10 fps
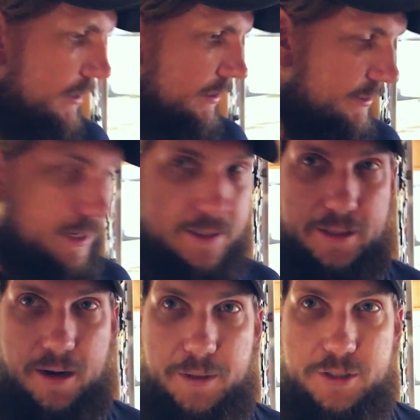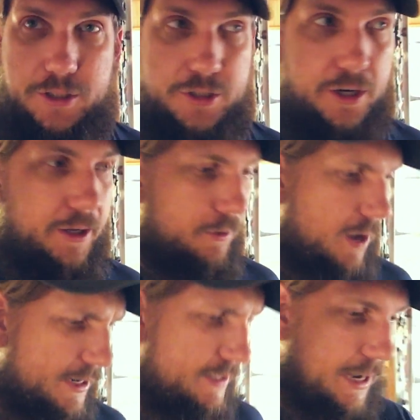there's actually not much to show you.
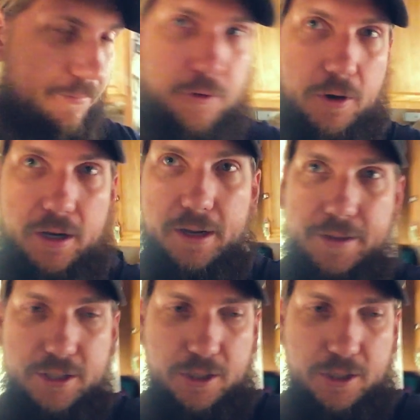Except for, look at this